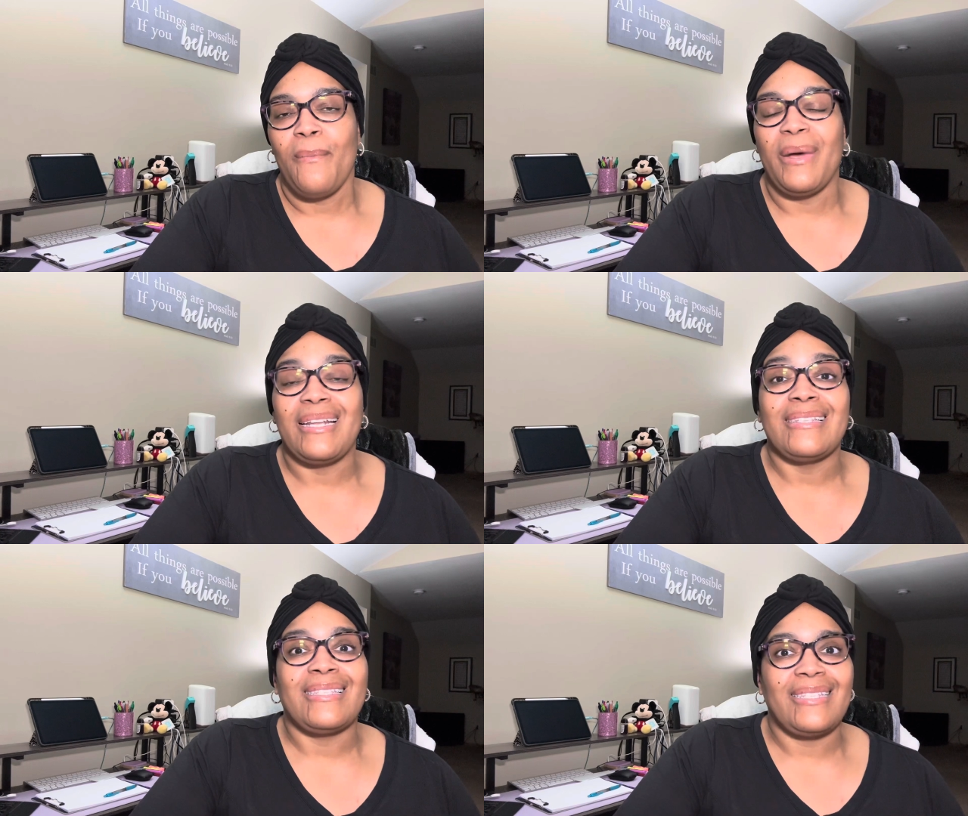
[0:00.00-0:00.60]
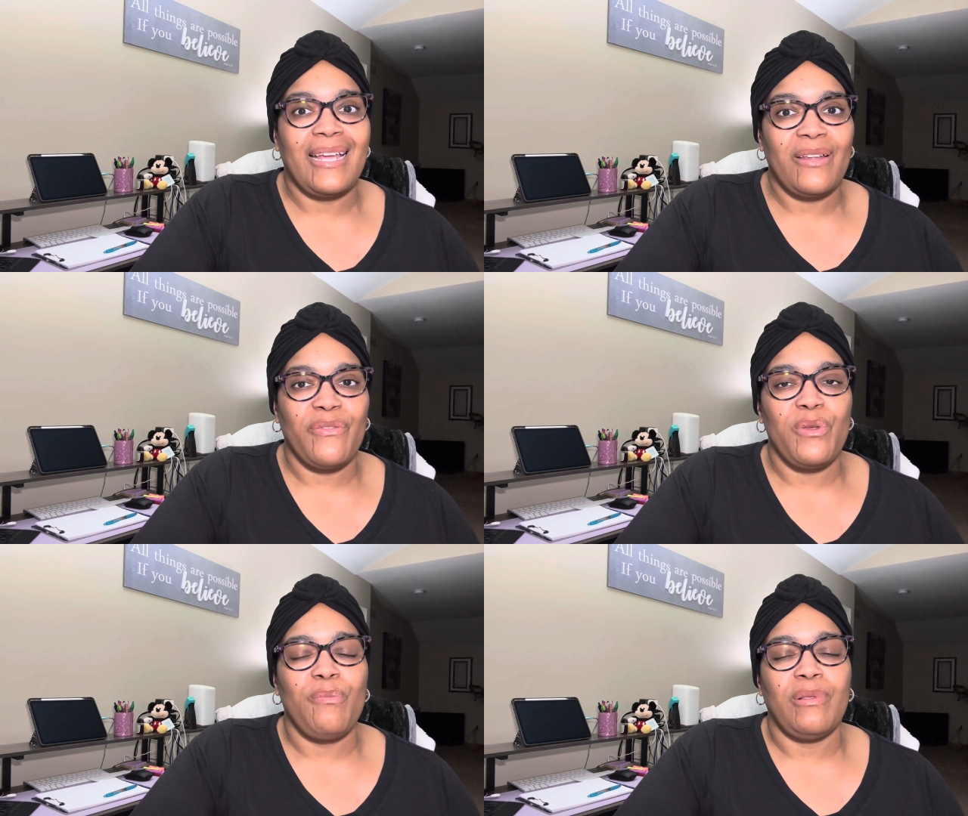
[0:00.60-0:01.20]
But instead of
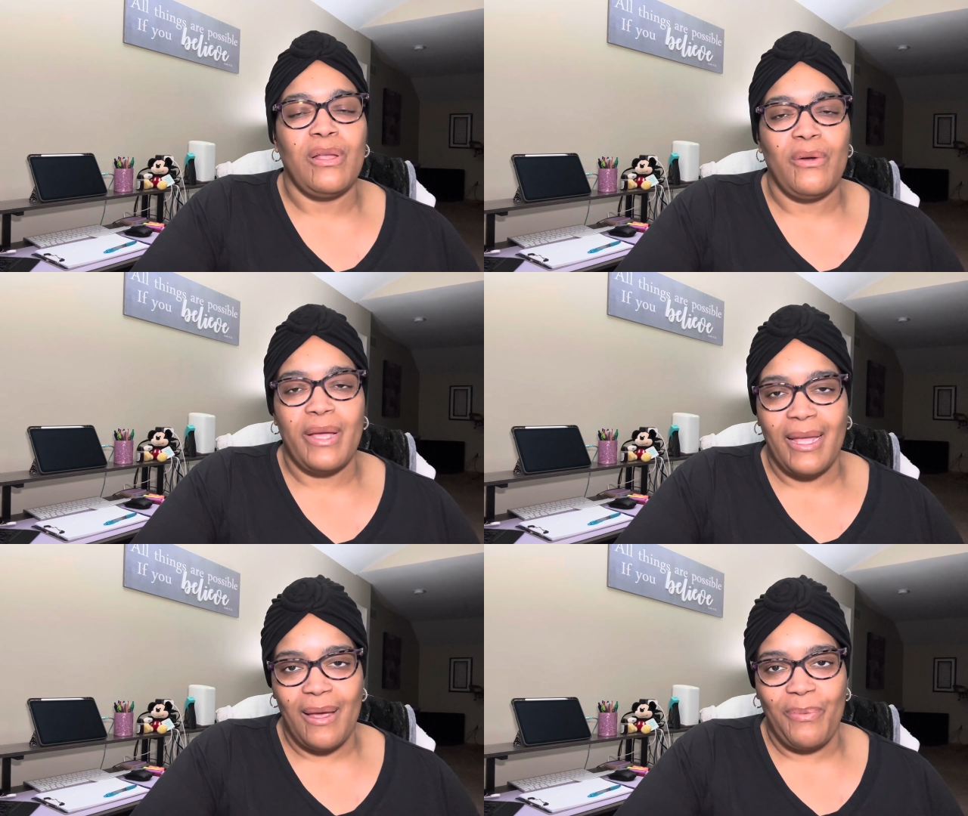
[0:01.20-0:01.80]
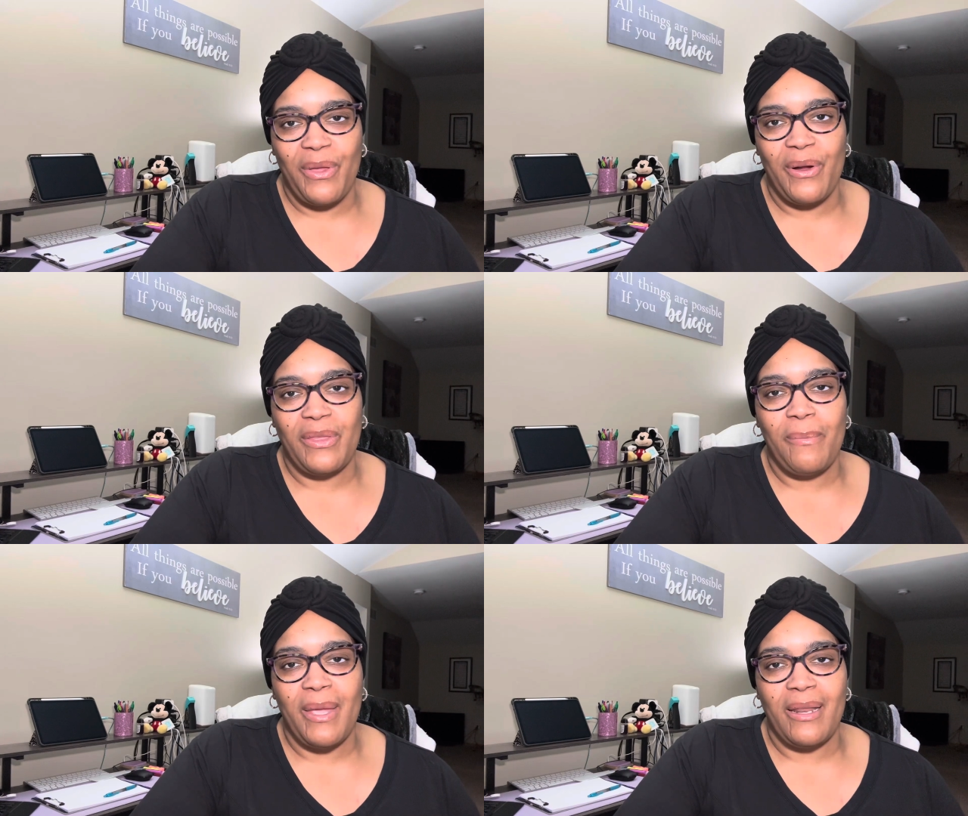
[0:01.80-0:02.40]
you blowing up there at
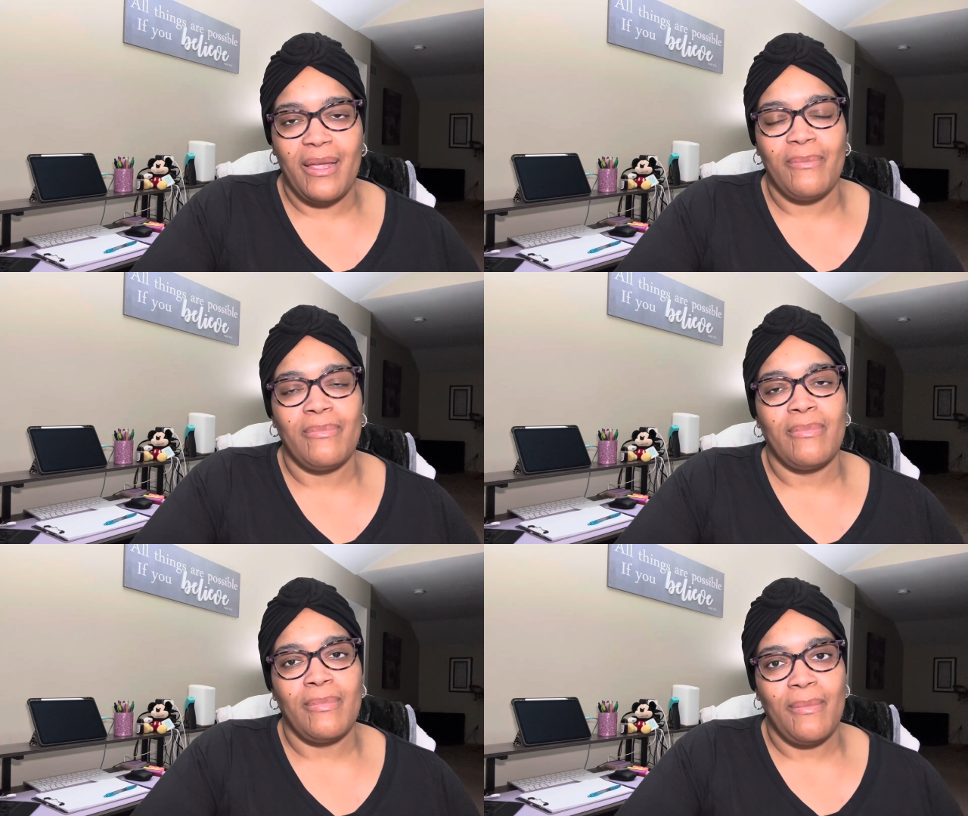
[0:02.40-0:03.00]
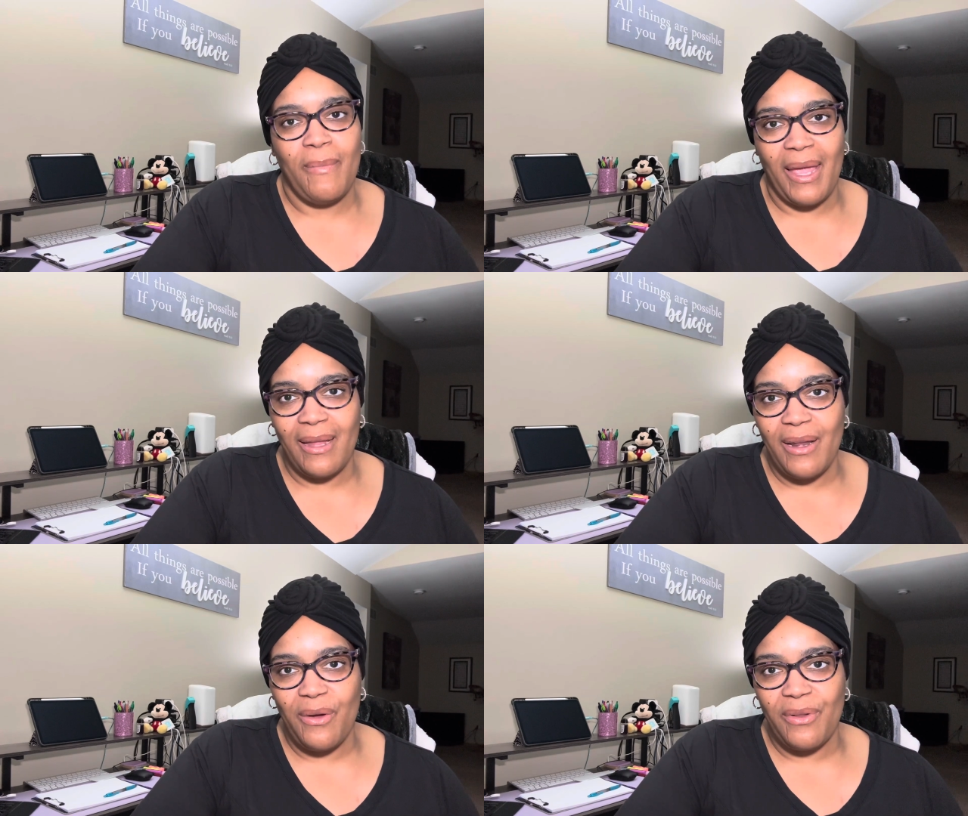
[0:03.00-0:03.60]
the meeting, make a
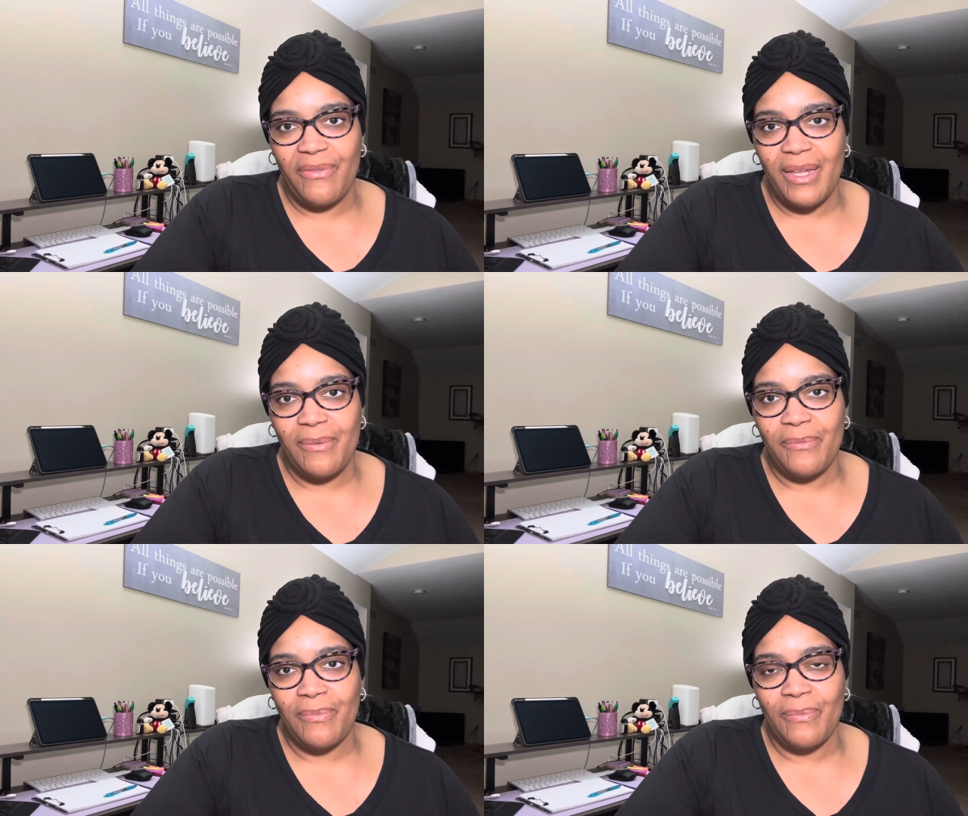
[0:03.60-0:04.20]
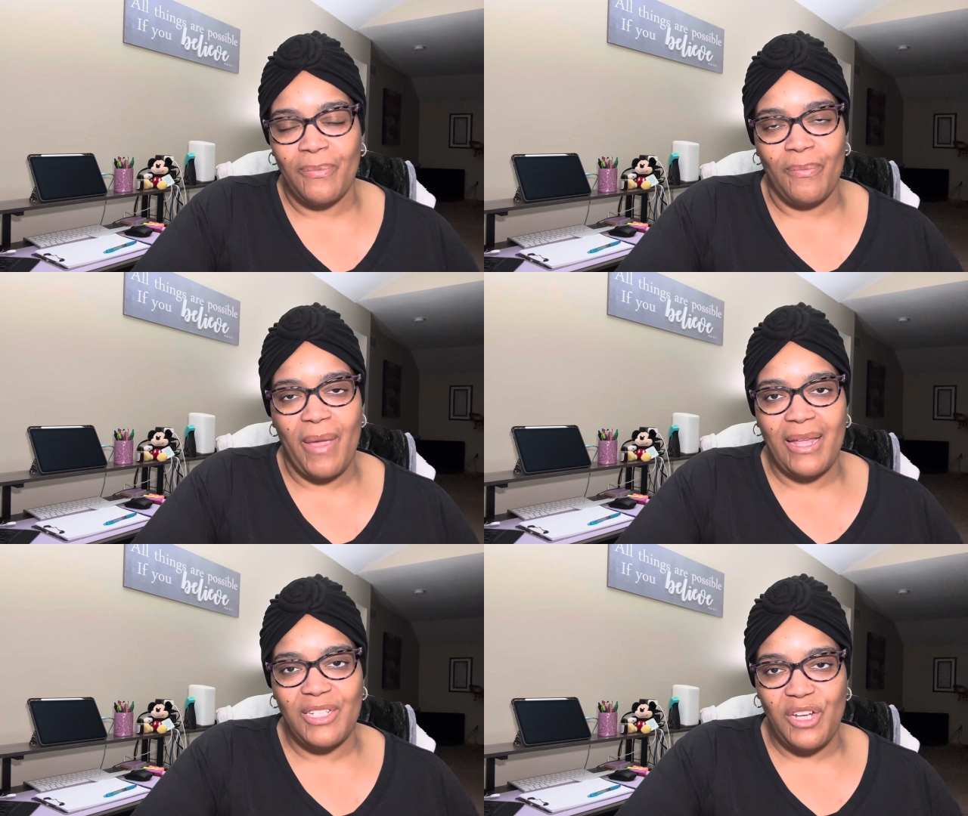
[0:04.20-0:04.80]
note of it,
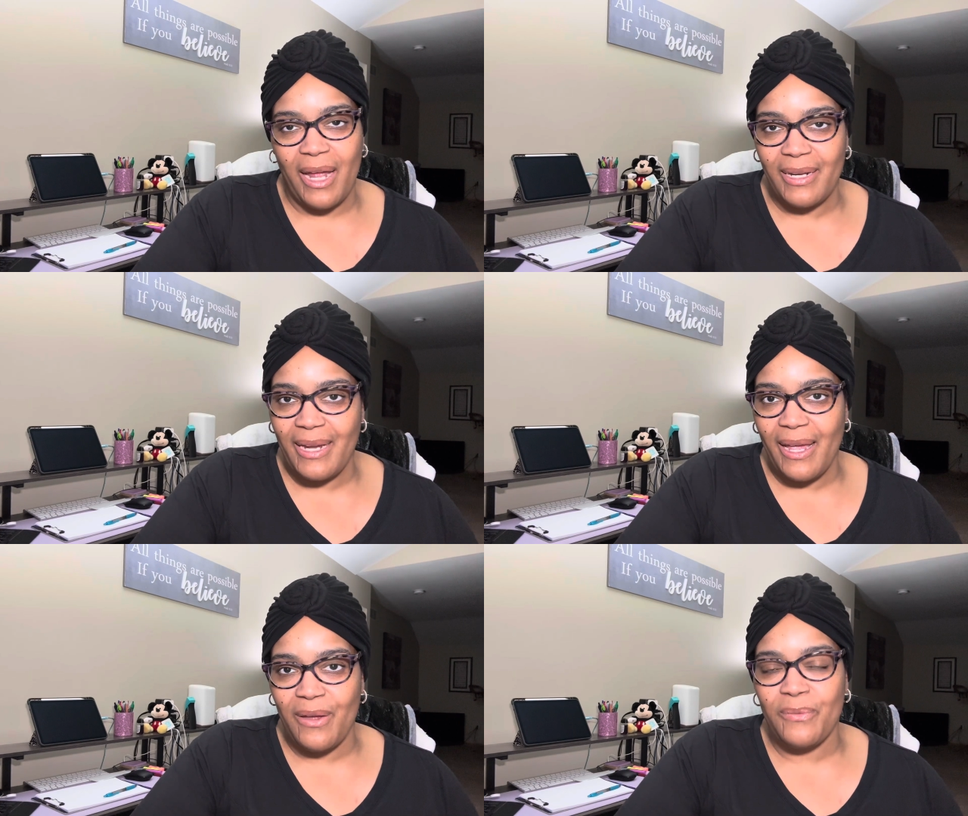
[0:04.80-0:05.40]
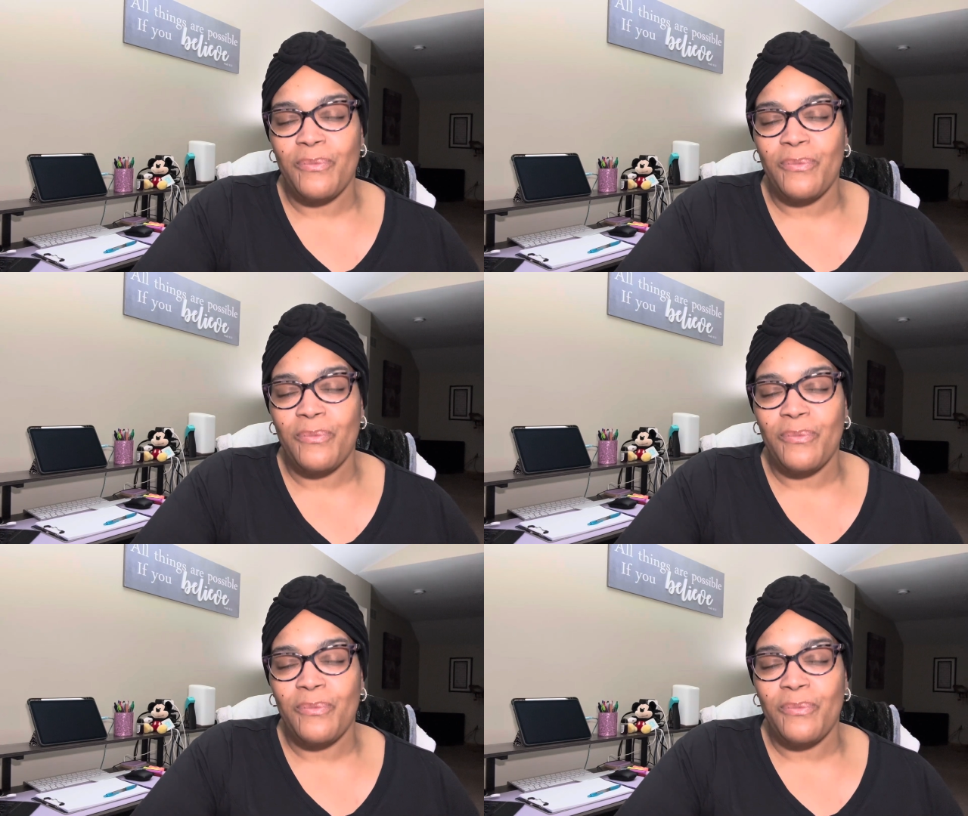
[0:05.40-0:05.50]
jot it down.